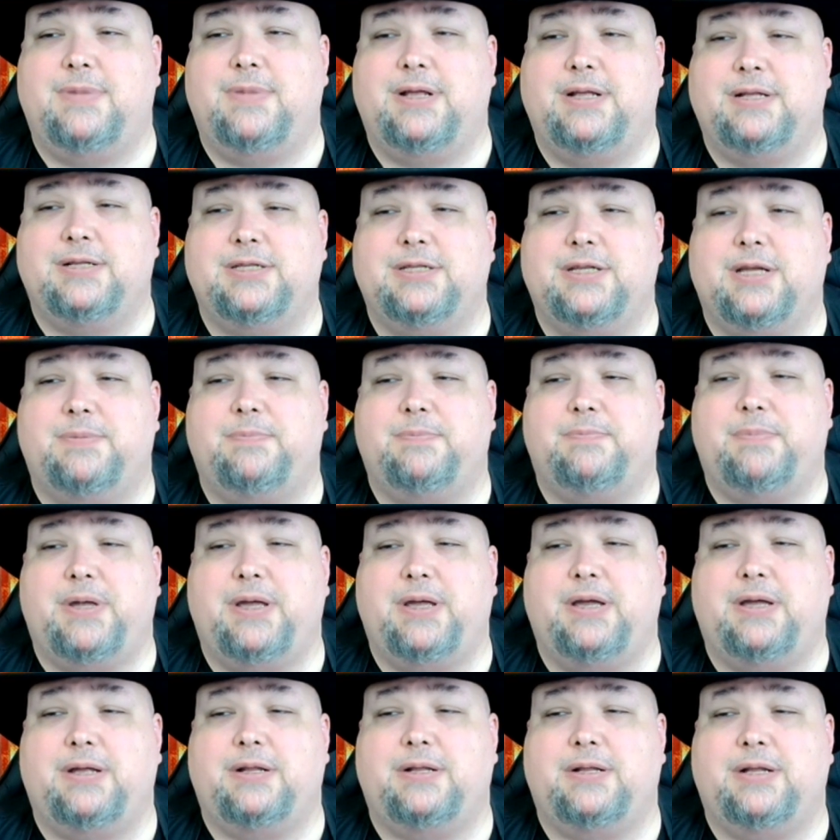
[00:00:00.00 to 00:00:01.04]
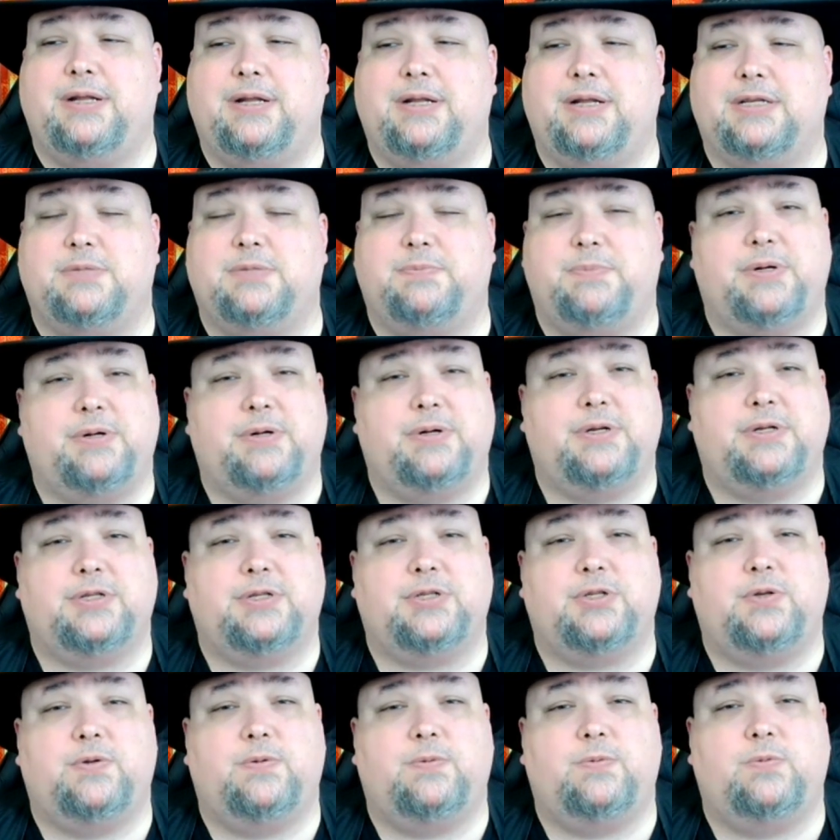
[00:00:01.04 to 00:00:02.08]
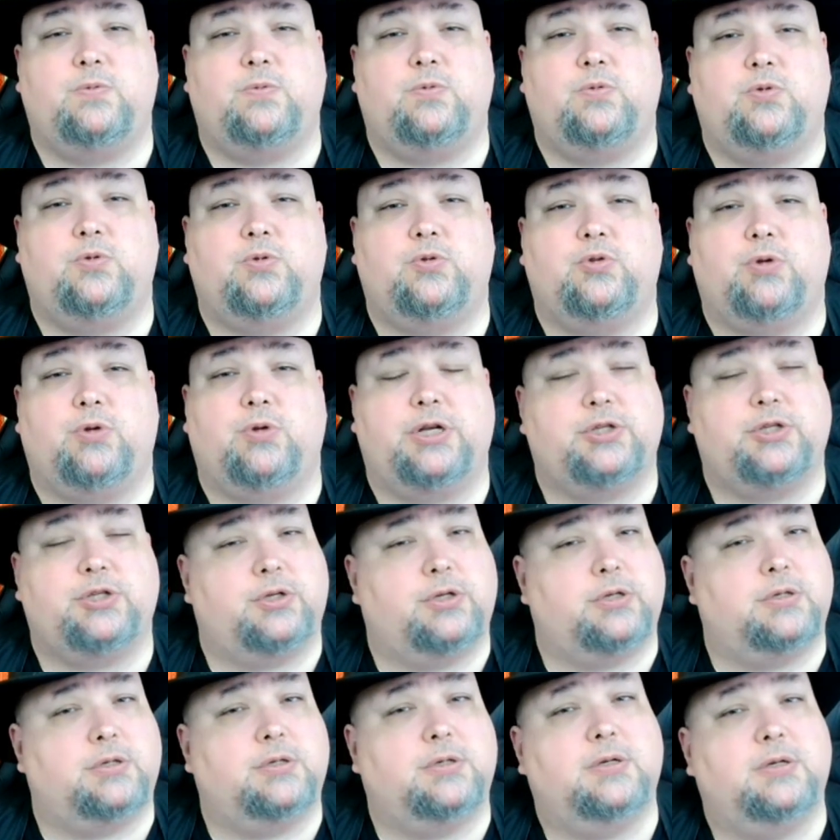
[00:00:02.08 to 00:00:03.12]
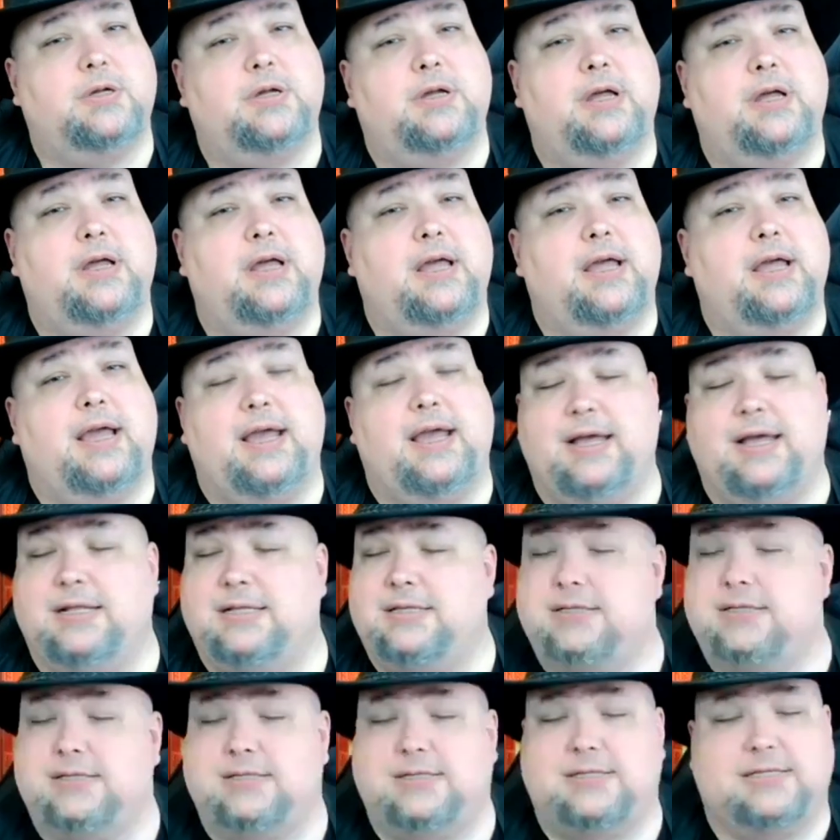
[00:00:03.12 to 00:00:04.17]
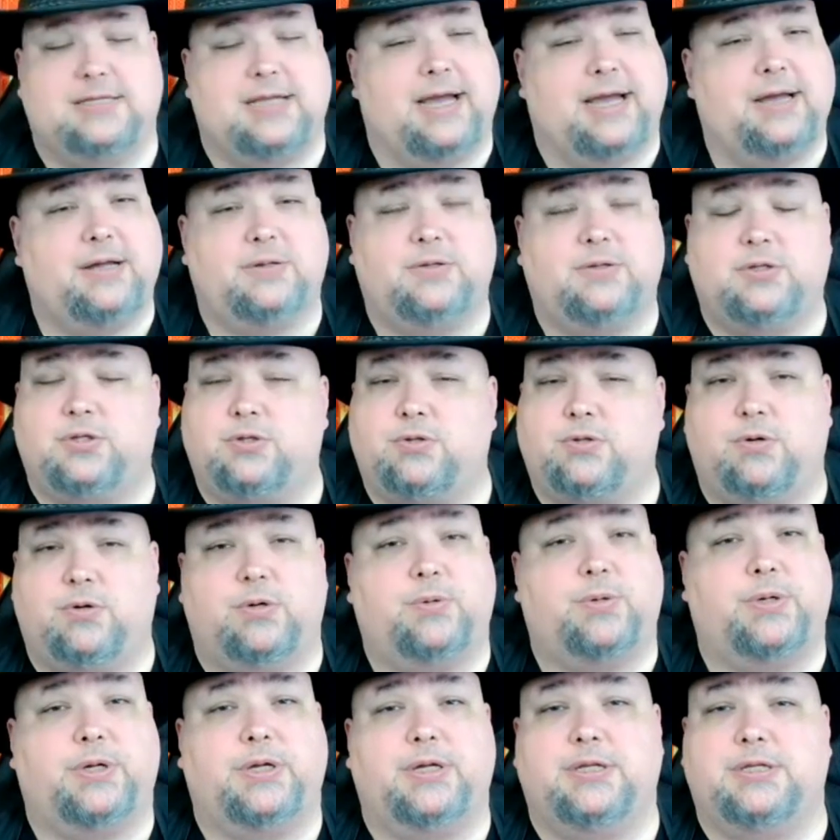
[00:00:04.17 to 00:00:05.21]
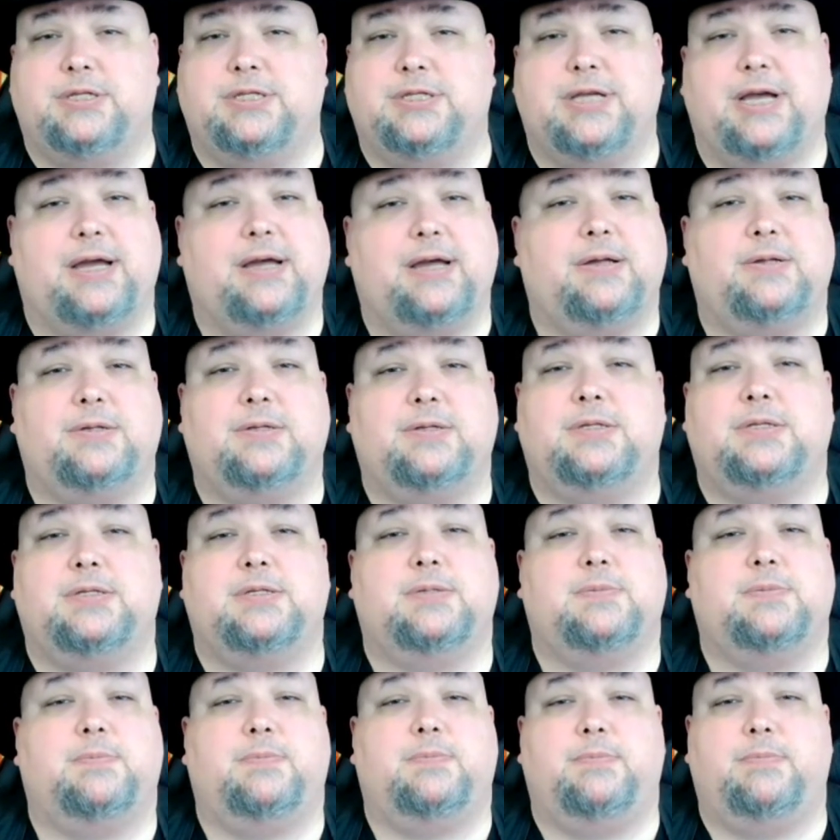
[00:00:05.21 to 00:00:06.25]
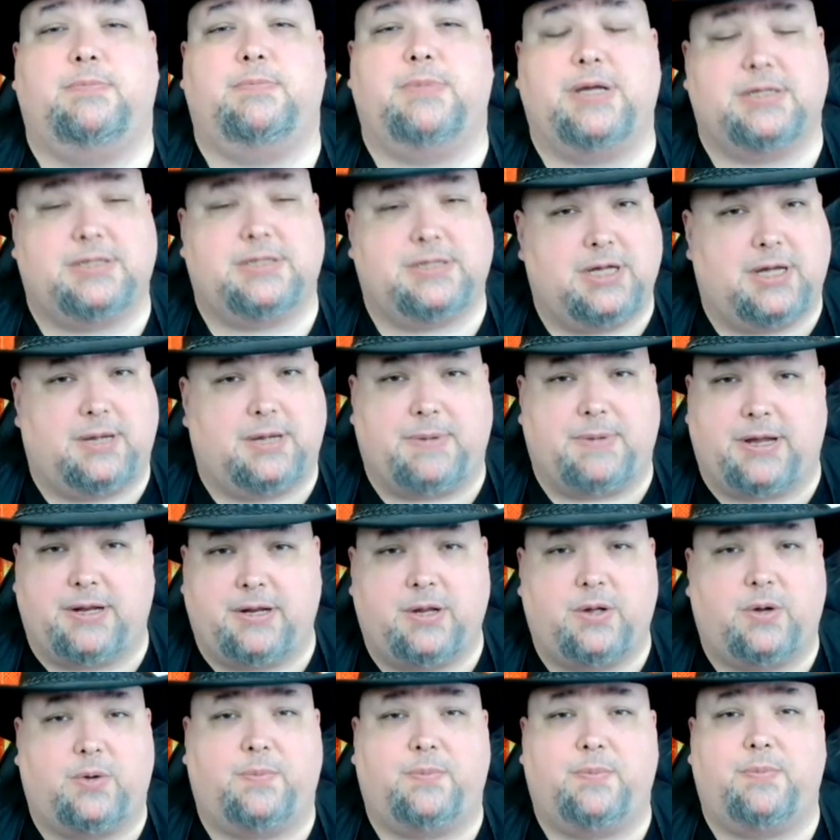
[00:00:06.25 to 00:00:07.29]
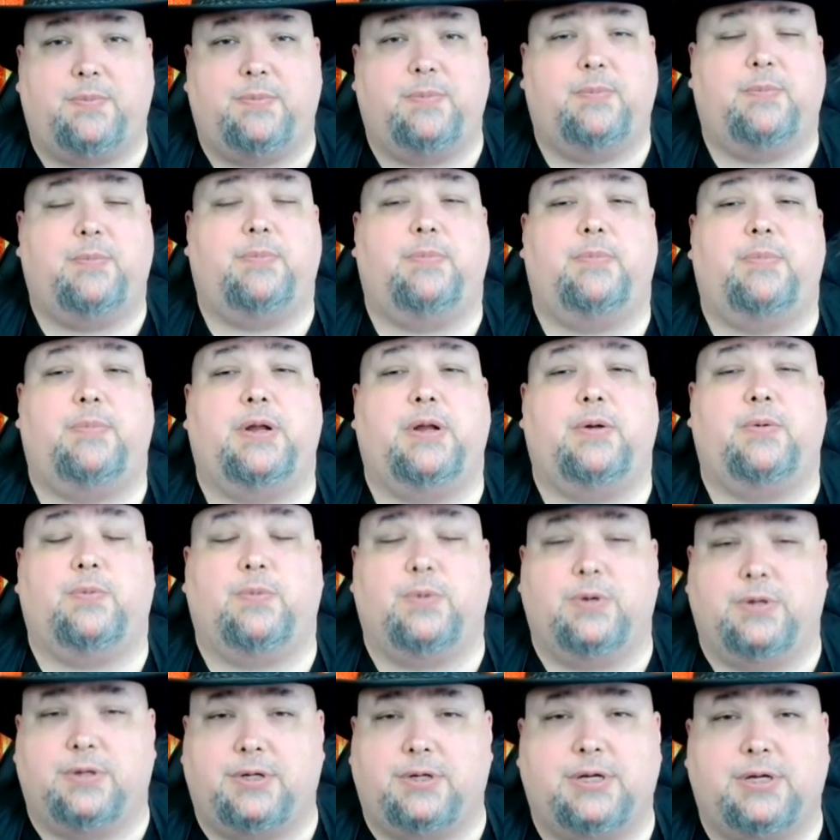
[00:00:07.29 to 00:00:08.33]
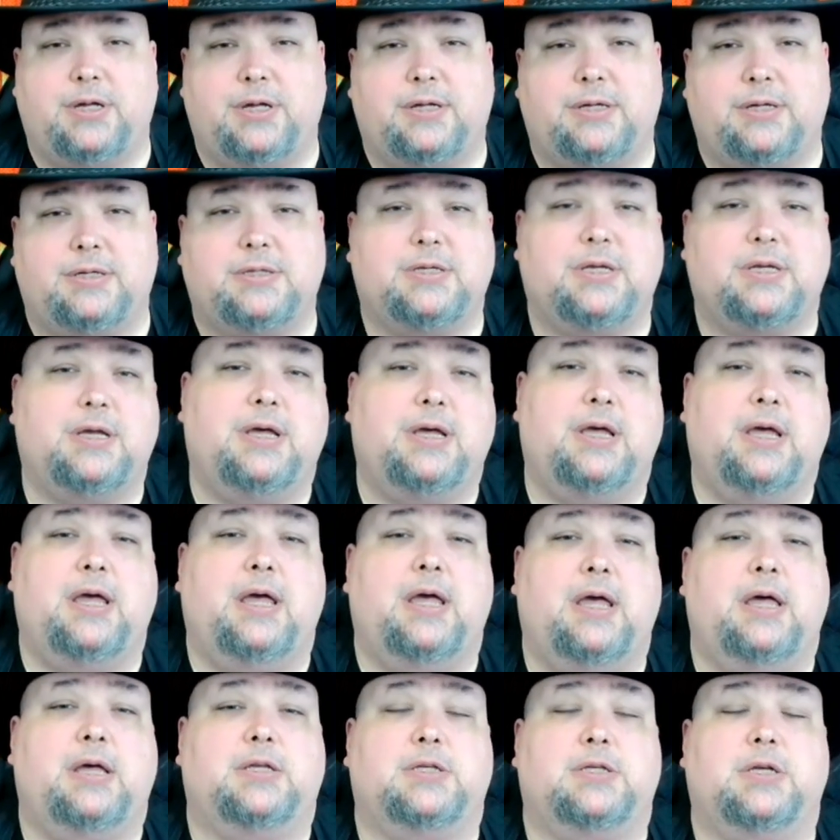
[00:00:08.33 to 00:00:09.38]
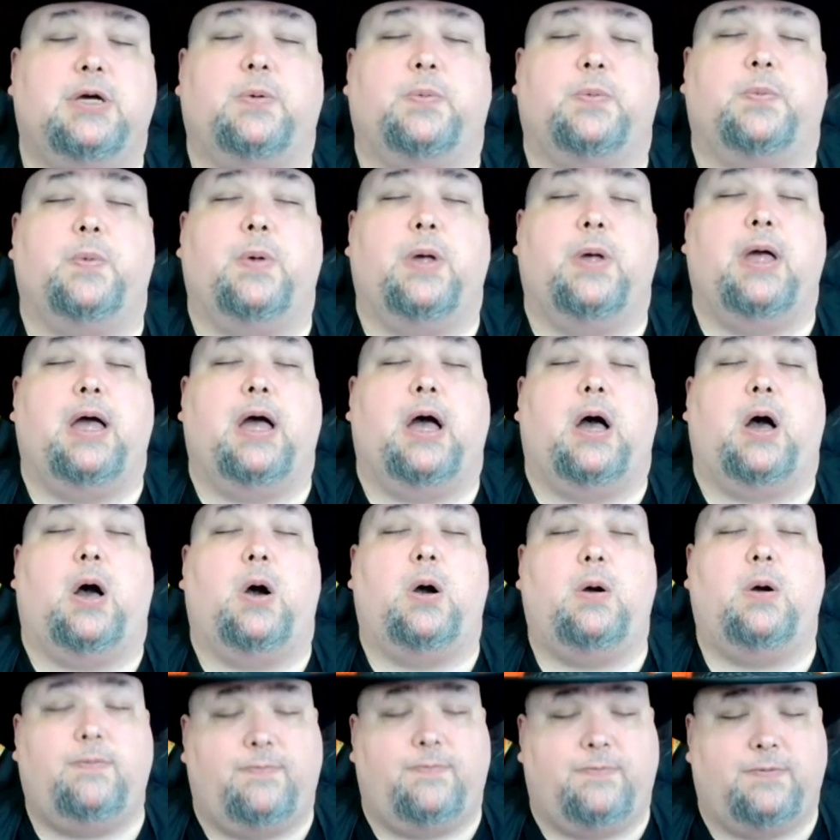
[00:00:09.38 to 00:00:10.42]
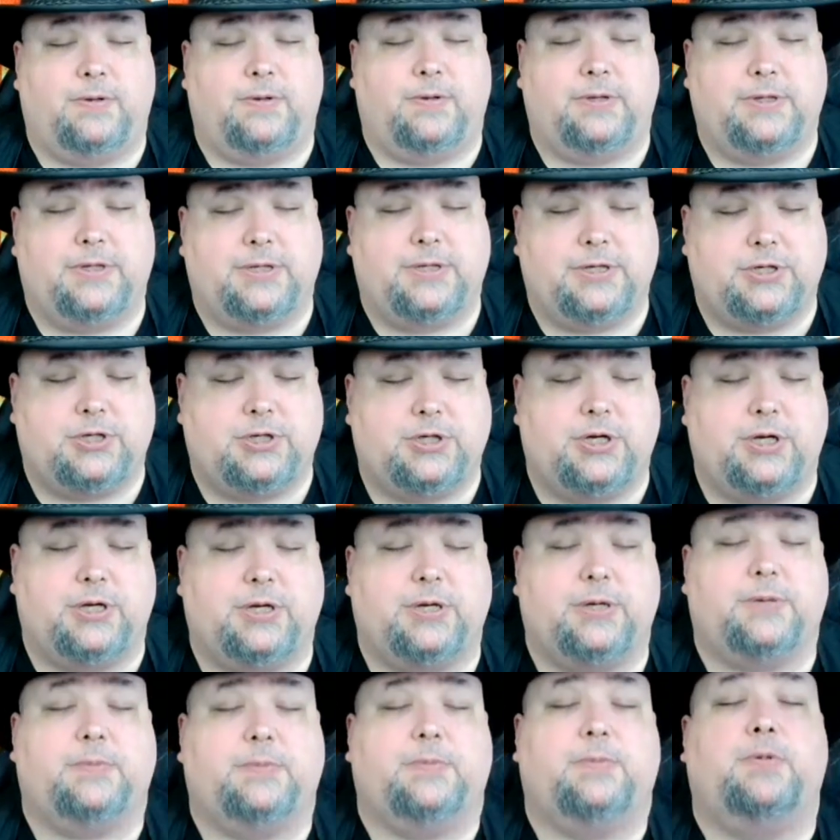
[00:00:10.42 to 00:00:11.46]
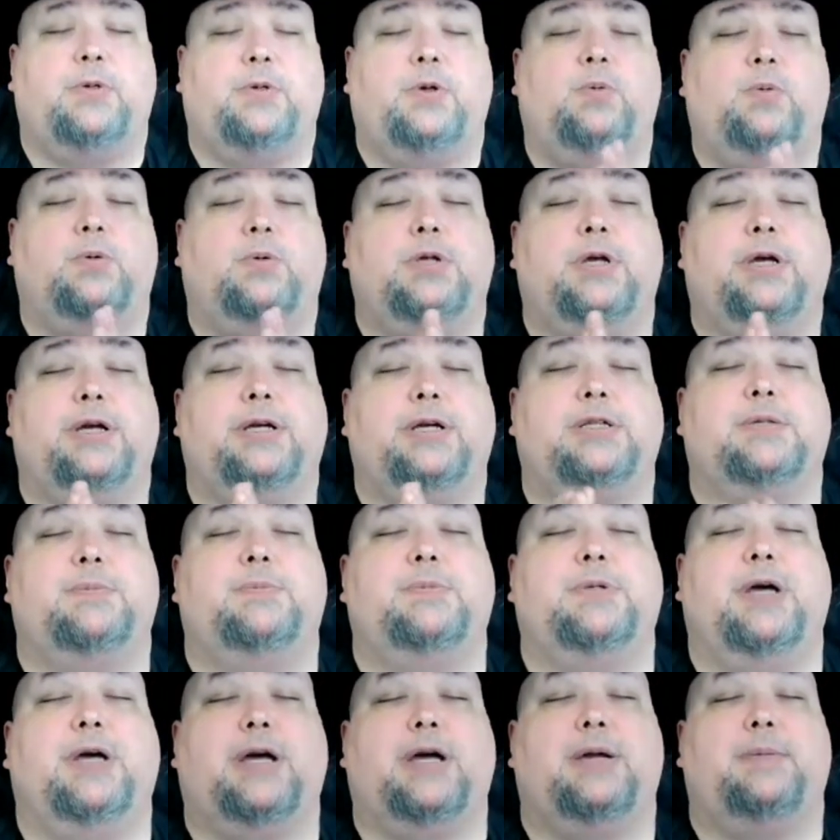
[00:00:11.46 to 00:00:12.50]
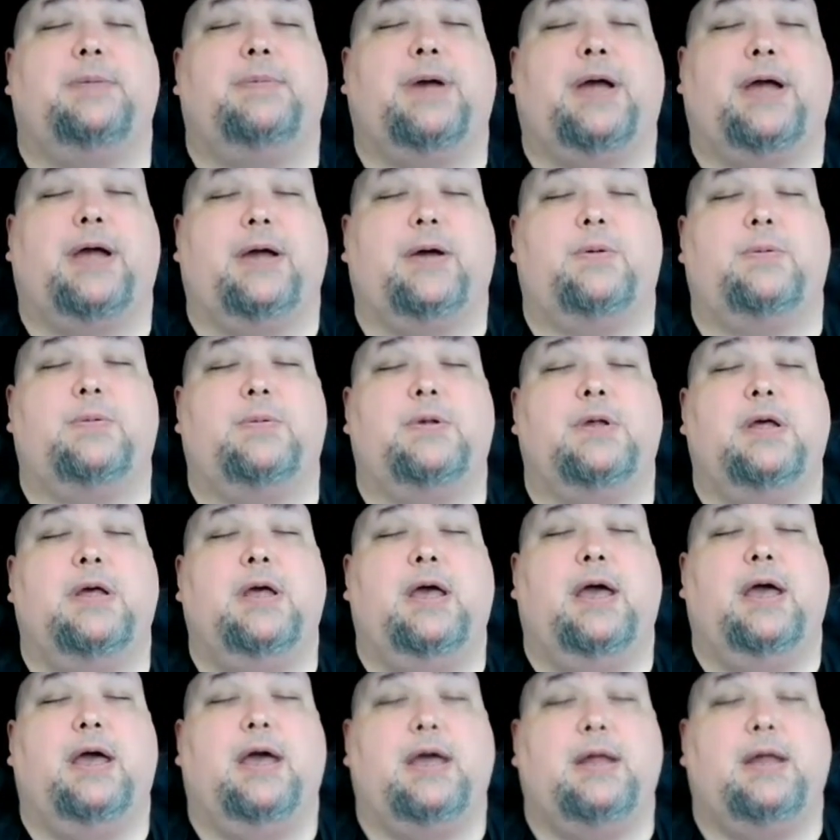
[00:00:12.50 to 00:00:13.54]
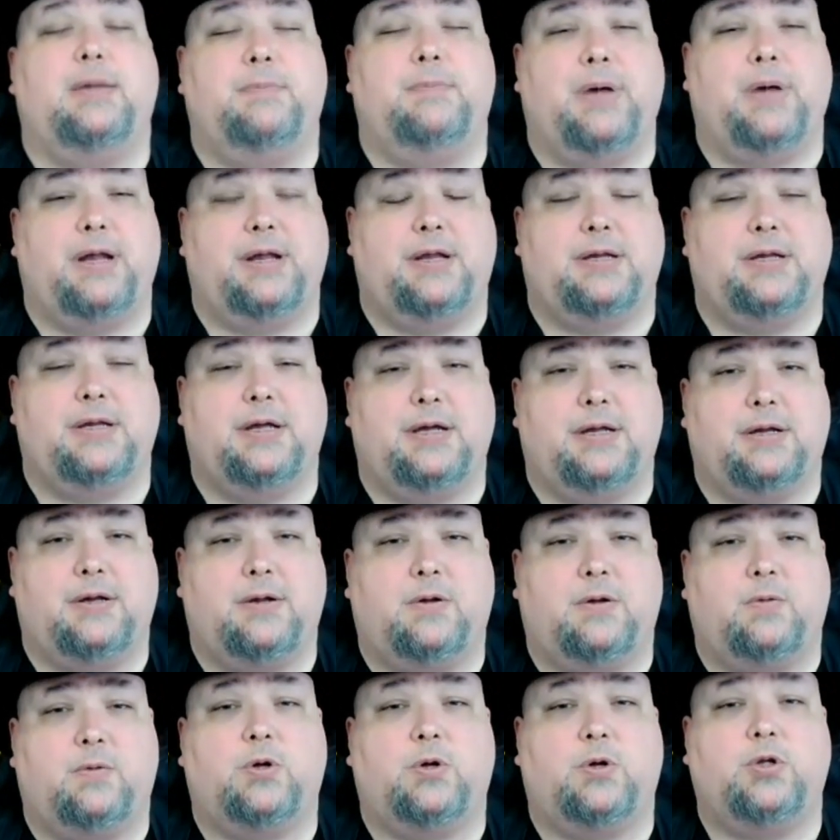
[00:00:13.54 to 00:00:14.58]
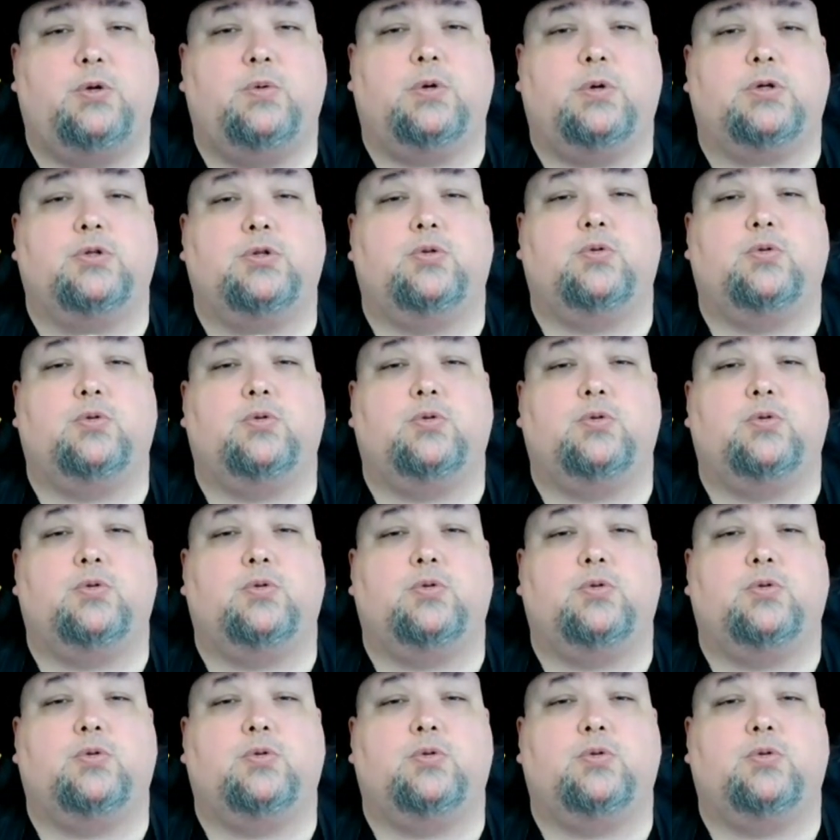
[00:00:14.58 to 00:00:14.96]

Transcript: ends up being an experience you treasure. It sounds screwy. It sounds messed up. I know, but it really does. So, hopefully, this year you will take some time out and meditate on what you are